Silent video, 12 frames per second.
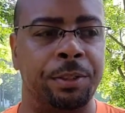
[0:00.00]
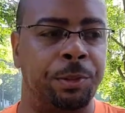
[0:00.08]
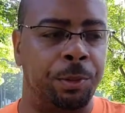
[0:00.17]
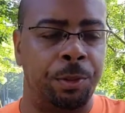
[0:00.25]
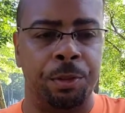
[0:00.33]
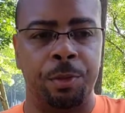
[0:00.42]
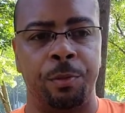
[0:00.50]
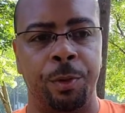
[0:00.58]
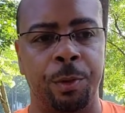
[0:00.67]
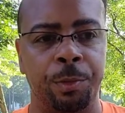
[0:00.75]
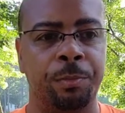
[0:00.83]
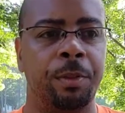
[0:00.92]
So you're in your
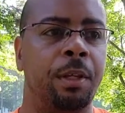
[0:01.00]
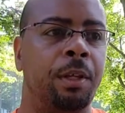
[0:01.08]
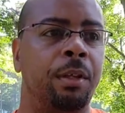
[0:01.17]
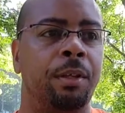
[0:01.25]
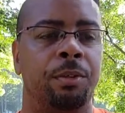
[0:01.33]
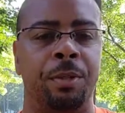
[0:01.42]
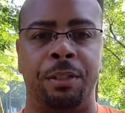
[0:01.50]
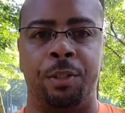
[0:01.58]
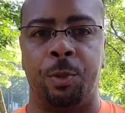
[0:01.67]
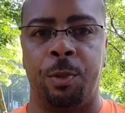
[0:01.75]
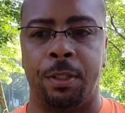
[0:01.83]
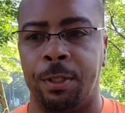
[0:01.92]
room, you got the
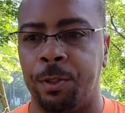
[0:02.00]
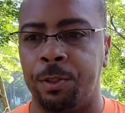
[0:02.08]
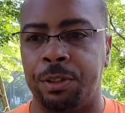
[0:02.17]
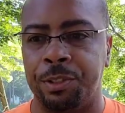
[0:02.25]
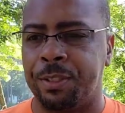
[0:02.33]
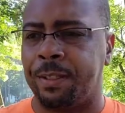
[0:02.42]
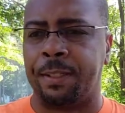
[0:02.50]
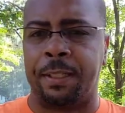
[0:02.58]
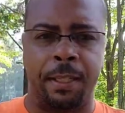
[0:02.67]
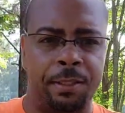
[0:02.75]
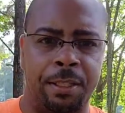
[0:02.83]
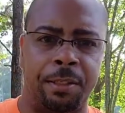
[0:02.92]
door closed because you got the
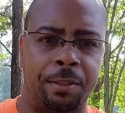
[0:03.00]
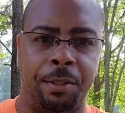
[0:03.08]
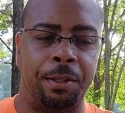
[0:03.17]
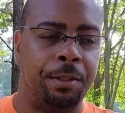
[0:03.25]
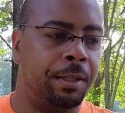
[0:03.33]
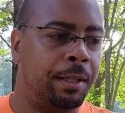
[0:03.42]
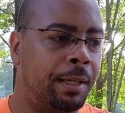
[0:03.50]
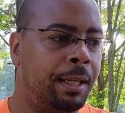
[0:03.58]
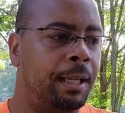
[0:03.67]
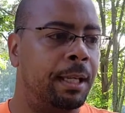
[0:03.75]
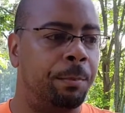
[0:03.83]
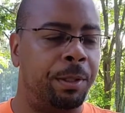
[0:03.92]
kids out there,
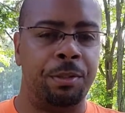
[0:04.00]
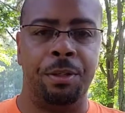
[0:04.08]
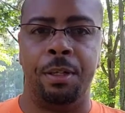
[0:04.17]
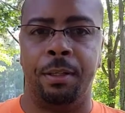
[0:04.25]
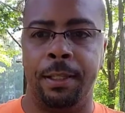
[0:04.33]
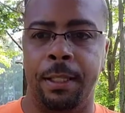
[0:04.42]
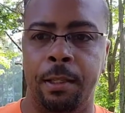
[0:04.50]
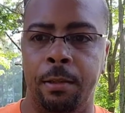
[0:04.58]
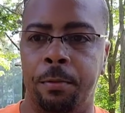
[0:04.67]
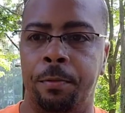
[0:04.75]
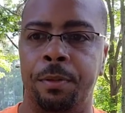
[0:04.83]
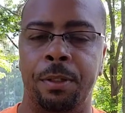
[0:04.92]
and but you need to
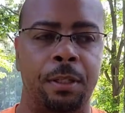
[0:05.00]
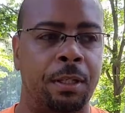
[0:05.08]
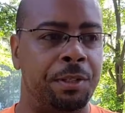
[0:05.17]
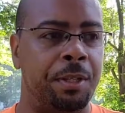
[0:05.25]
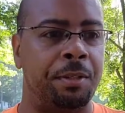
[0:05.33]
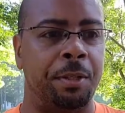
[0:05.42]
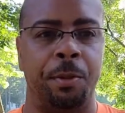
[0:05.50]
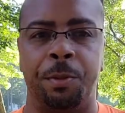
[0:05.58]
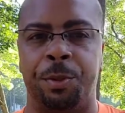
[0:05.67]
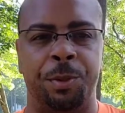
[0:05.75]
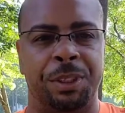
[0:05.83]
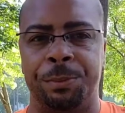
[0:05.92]
leave because you have to go
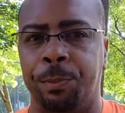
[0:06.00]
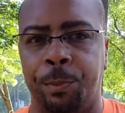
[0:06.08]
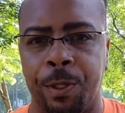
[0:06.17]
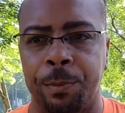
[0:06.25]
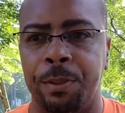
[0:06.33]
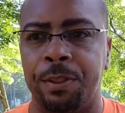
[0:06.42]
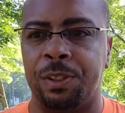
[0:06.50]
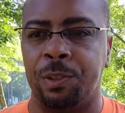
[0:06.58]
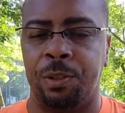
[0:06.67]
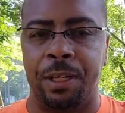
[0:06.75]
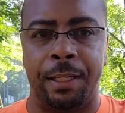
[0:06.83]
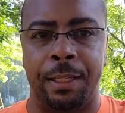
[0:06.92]
to some appointment. So
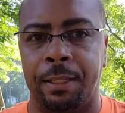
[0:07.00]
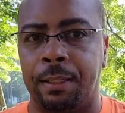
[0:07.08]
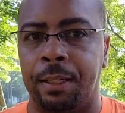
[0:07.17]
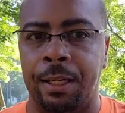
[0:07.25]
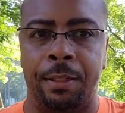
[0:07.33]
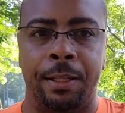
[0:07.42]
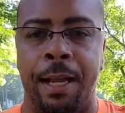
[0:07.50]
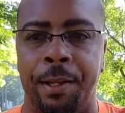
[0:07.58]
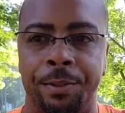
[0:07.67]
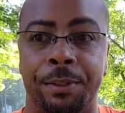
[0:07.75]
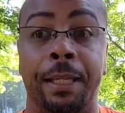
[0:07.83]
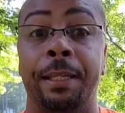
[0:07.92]
you got to get get out the
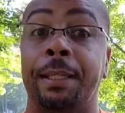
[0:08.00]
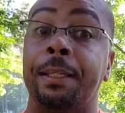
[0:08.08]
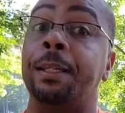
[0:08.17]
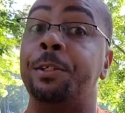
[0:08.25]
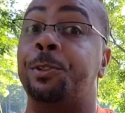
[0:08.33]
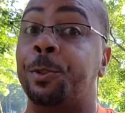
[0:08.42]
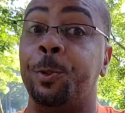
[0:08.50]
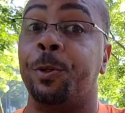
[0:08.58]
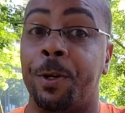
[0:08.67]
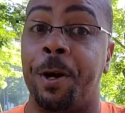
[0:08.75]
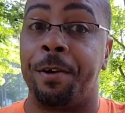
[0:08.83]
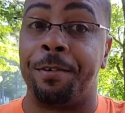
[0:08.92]
house and get into your
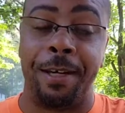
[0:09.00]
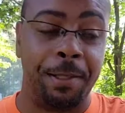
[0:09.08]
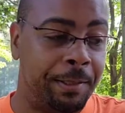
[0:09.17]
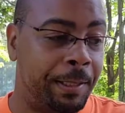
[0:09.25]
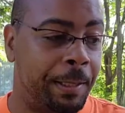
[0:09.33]
car, right?